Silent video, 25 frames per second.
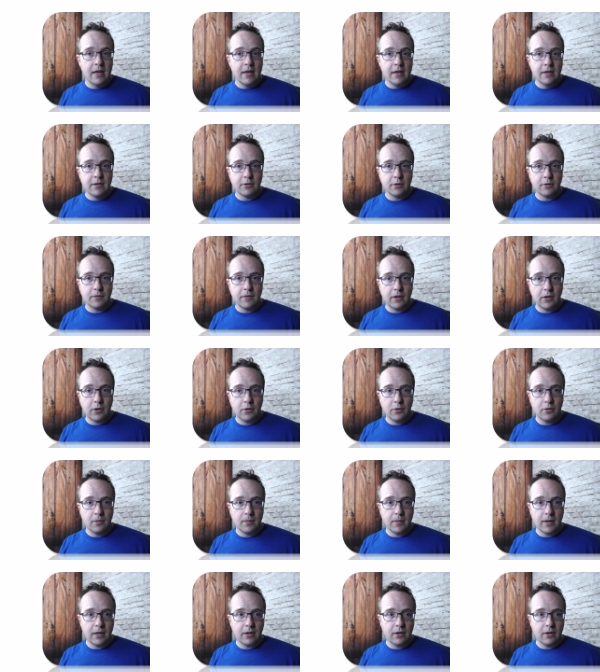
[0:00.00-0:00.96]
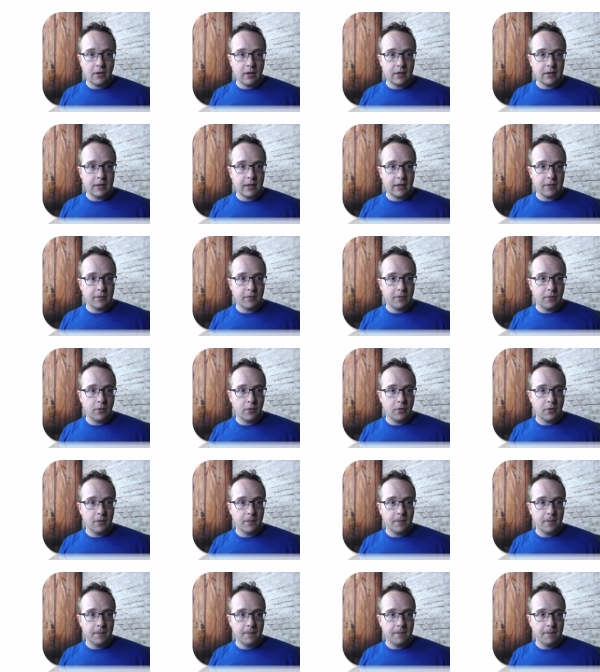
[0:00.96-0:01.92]
So if I go to my contact
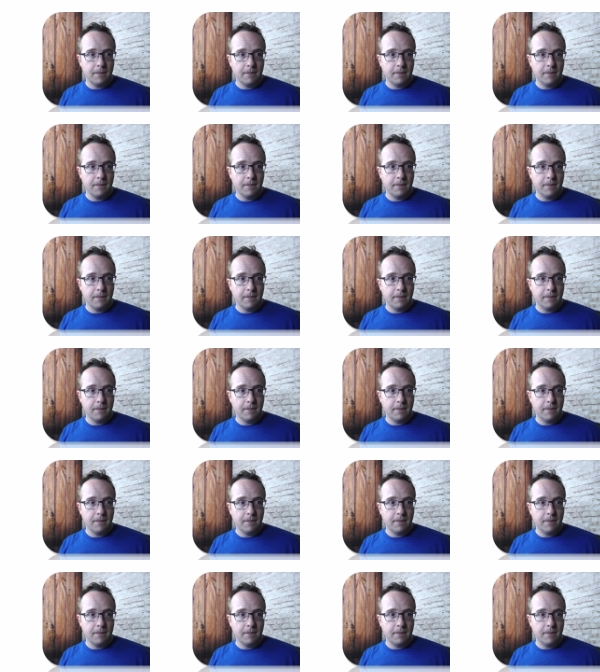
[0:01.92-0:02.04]
form,